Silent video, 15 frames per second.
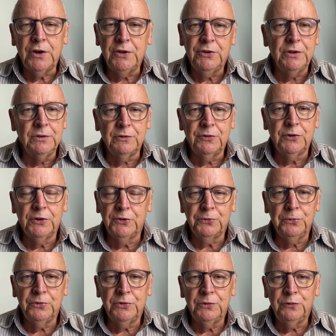I think the first
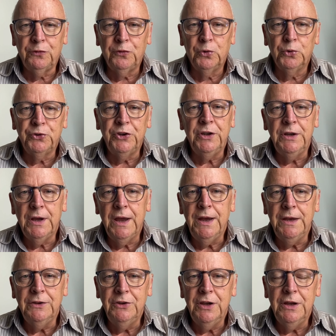was in 40
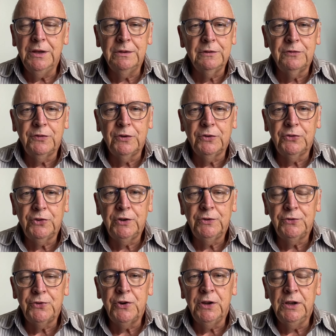AD in the first
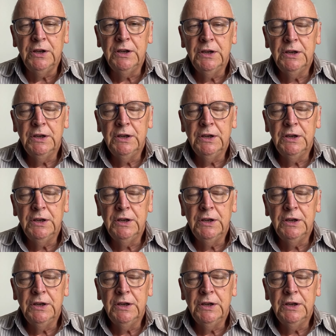century.